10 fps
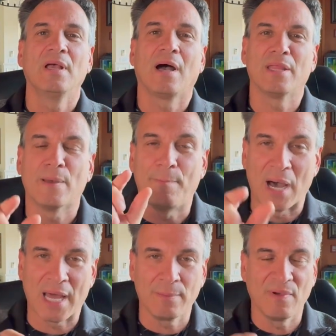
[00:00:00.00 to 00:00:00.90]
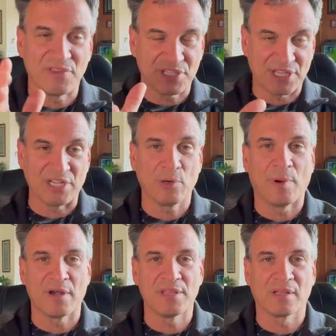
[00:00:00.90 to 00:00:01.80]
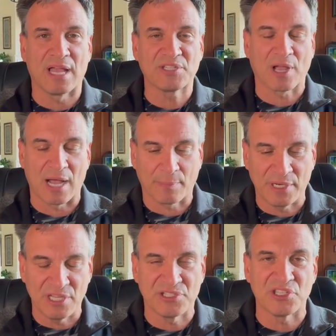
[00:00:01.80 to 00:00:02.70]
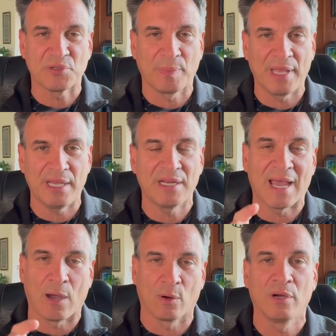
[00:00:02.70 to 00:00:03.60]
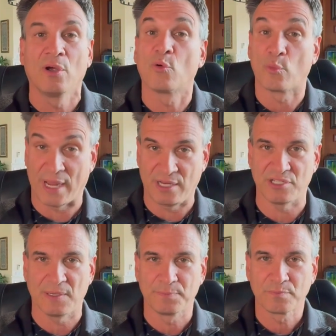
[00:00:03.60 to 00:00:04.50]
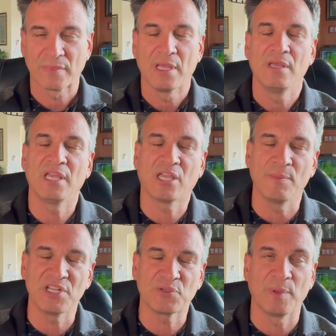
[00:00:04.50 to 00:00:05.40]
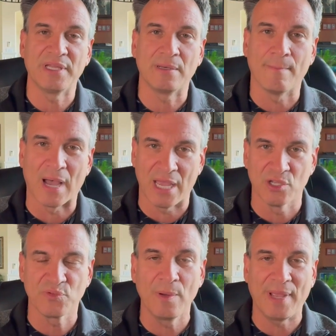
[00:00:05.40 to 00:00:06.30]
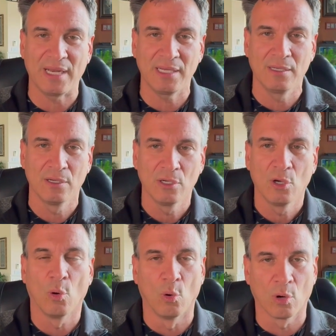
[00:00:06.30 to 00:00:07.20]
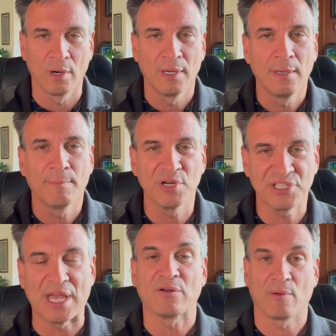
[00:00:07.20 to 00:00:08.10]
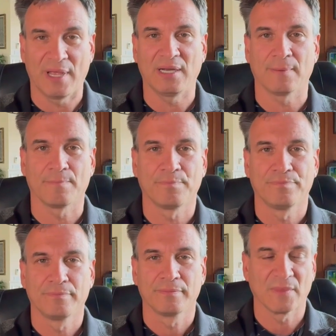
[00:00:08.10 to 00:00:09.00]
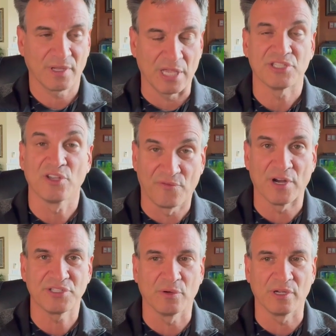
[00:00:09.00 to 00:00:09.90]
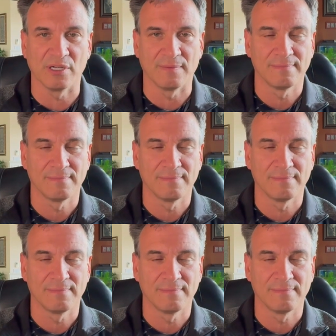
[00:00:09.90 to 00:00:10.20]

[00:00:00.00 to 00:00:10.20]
On the bottom of the center part of the glass cockpit is displayed our range. It can be displayed in miles remaining or percent remaining. Okay, so far so good.